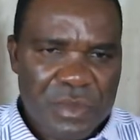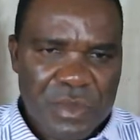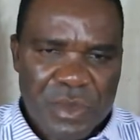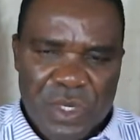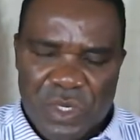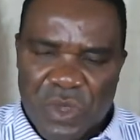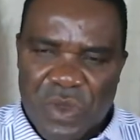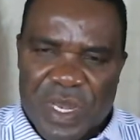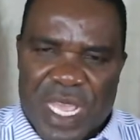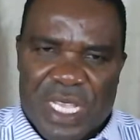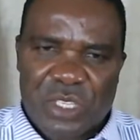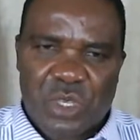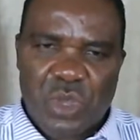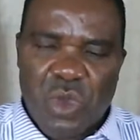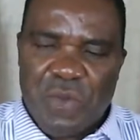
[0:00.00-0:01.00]
So there are
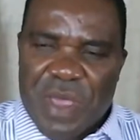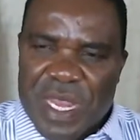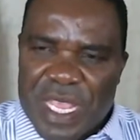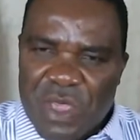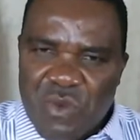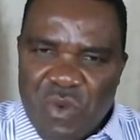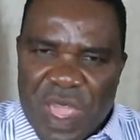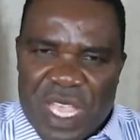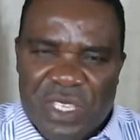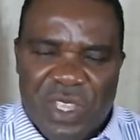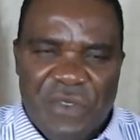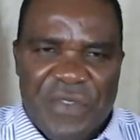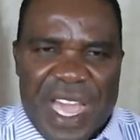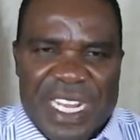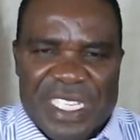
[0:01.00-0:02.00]
so many ways
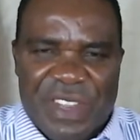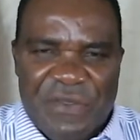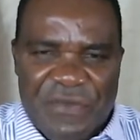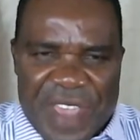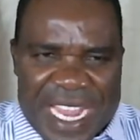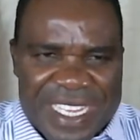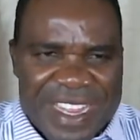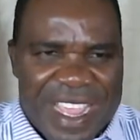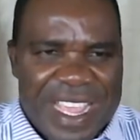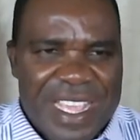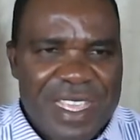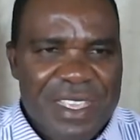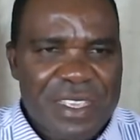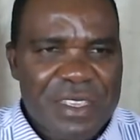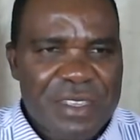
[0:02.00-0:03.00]
of
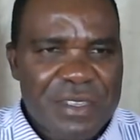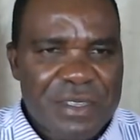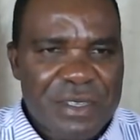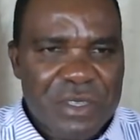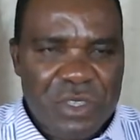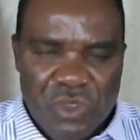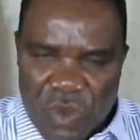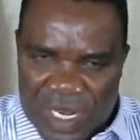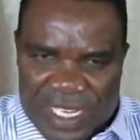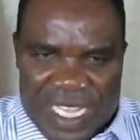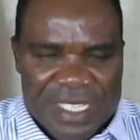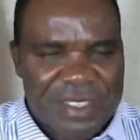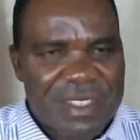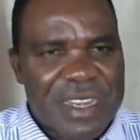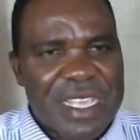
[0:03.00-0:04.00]
activating your
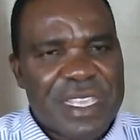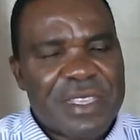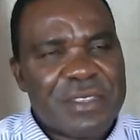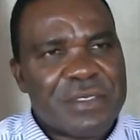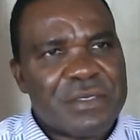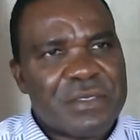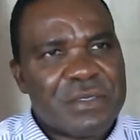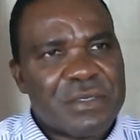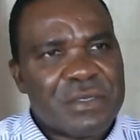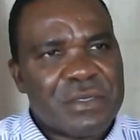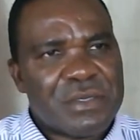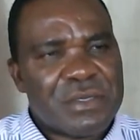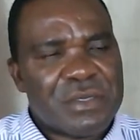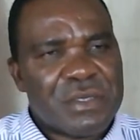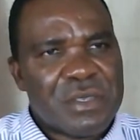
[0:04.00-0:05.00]
destiny.
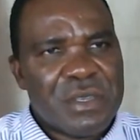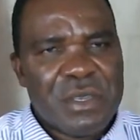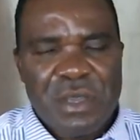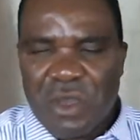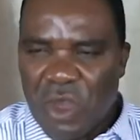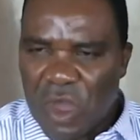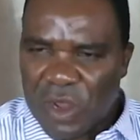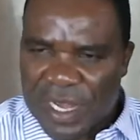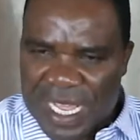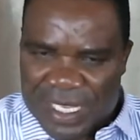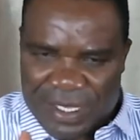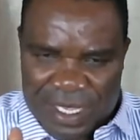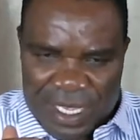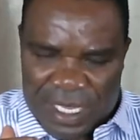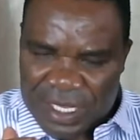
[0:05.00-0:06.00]

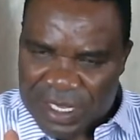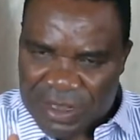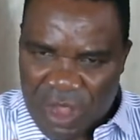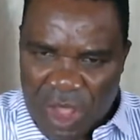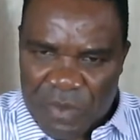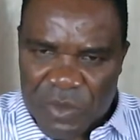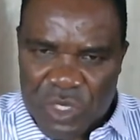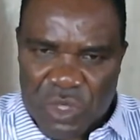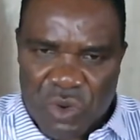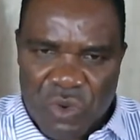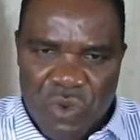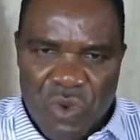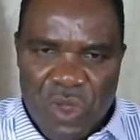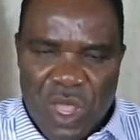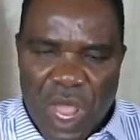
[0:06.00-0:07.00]
Others, it come
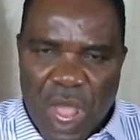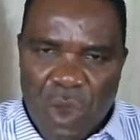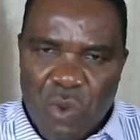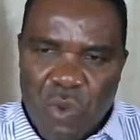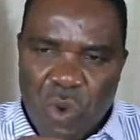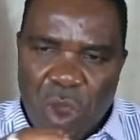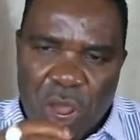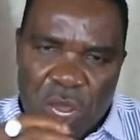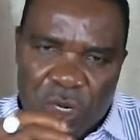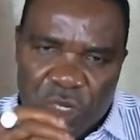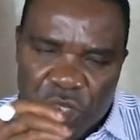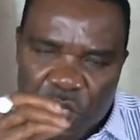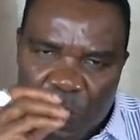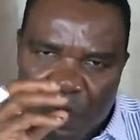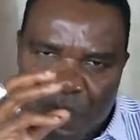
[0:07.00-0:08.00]
through a word
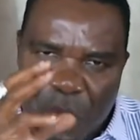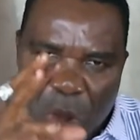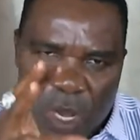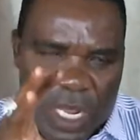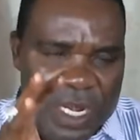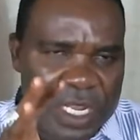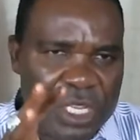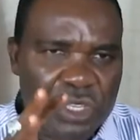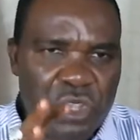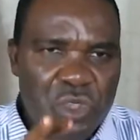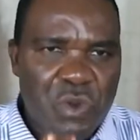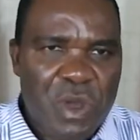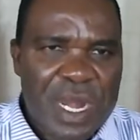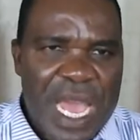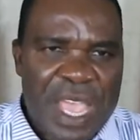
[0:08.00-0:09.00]
spoken into
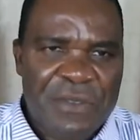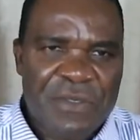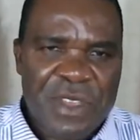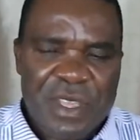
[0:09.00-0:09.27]
your life.